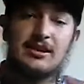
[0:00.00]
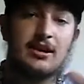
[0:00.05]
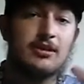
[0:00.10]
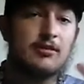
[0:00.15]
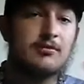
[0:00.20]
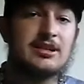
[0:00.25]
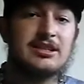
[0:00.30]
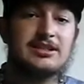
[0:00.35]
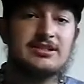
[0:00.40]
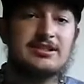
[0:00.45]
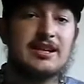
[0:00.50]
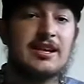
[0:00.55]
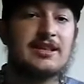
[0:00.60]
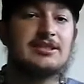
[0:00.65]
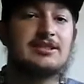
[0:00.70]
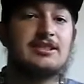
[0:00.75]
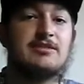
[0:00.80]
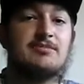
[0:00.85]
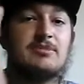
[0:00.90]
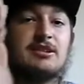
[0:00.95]
always
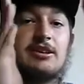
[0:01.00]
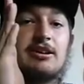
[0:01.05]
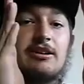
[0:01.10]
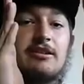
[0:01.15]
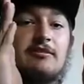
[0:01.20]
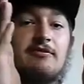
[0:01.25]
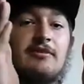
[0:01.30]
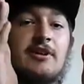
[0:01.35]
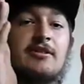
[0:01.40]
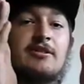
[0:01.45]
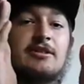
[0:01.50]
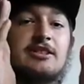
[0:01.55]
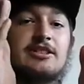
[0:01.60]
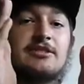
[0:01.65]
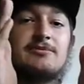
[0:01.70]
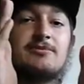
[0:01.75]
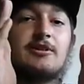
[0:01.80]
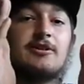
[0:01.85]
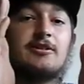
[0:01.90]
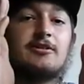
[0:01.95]
tends to be a very
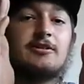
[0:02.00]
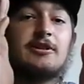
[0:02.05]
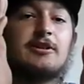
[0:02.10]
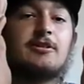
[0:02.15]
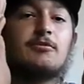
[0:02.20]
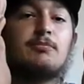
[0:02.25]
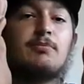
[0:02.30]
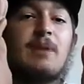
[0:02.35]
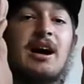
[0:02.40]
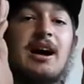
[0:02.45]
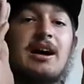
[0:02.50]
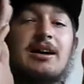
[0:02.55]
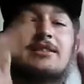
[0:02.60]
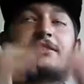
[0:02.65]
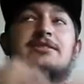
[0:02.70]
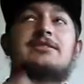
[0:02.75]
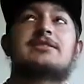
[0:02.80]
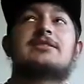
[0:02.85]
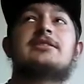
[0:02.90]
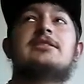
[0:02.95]
small little
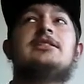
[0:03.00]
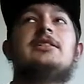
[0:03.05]
box.